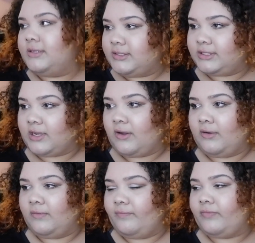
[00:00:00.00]

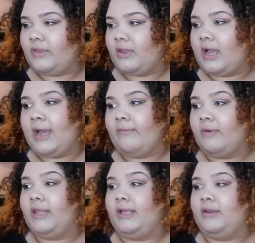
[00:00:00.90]
So, I
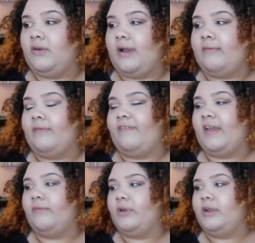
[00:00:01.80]
really don't have a
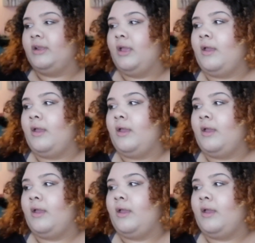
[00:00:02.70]
favorite.